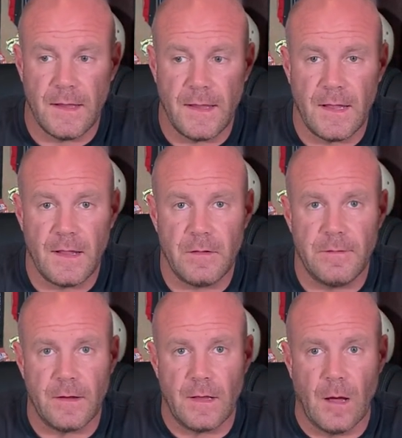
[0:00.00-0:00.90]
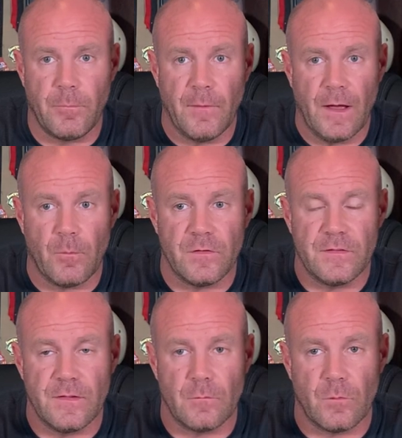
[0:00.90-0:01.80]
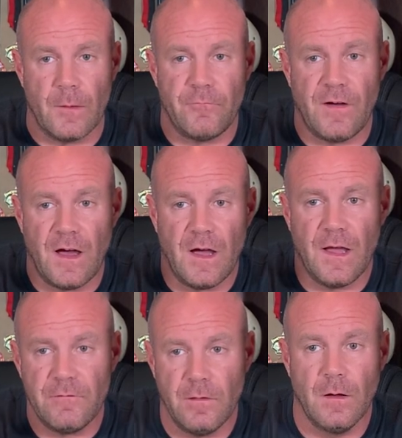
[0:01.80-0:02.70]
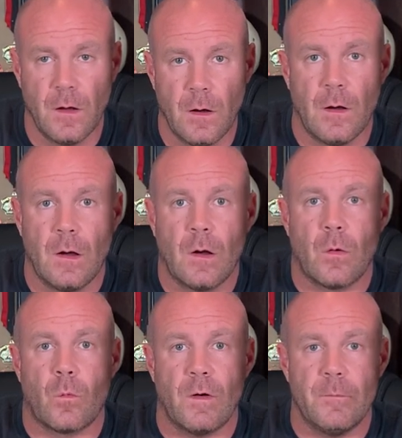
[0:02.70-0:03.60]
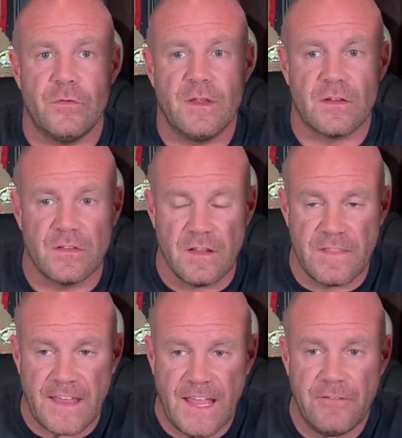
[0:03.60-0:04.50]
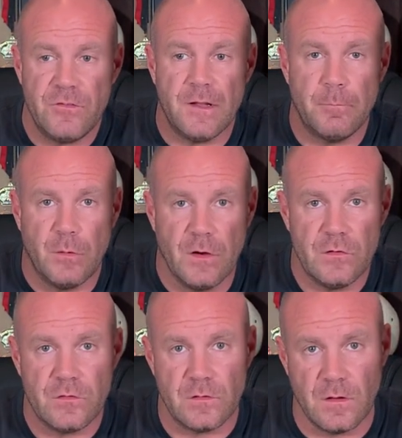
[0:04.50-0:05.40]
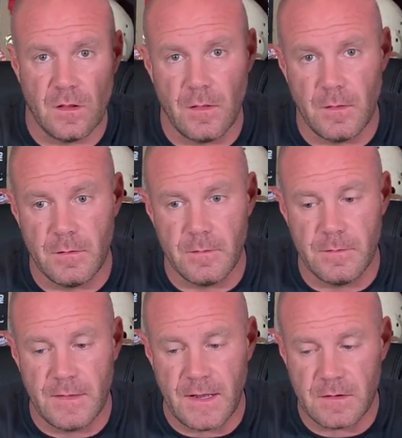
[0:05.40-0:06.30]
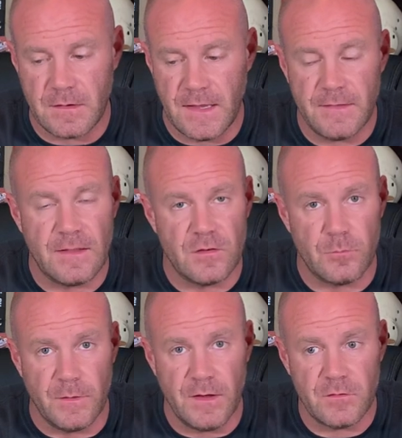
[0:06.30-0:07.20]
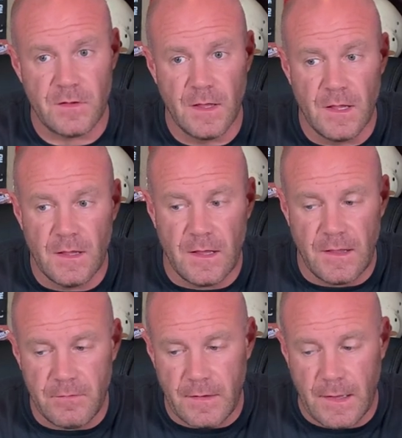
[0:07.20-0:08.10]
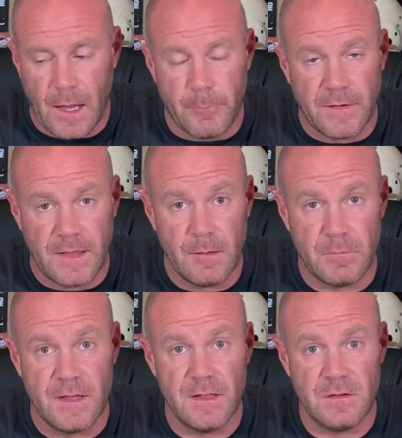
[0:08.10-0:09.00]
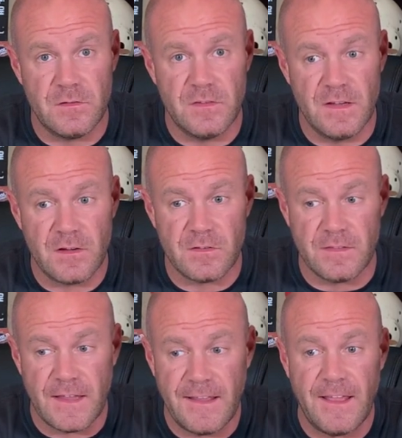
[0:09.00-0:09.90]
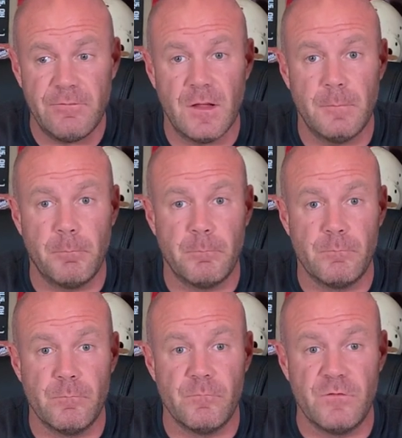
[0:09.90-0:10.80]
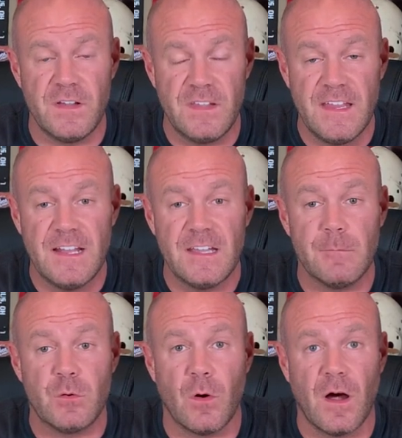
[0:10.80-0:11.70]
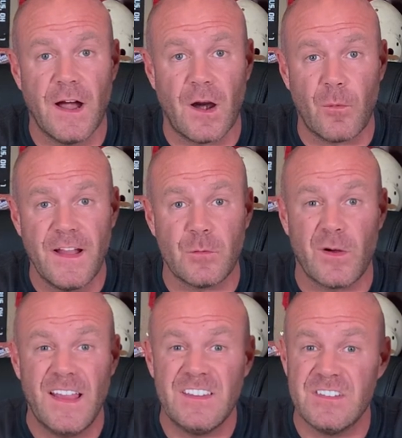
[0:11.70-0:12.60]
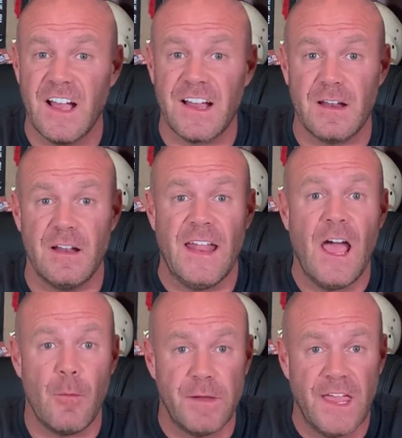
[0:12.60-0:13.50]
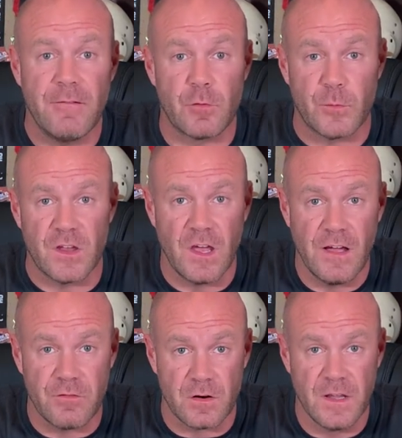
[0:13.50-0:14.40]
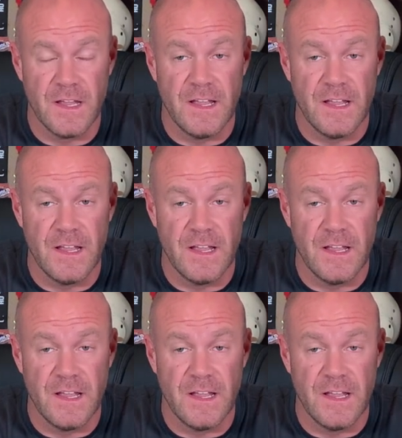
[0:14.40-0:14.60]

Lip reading: And they help them out with rep 5, rep 6. They have done pushed that kid that just benched, helping him get to 6. They have done fatigued him to a higher rate to where he's not going to now be able to recover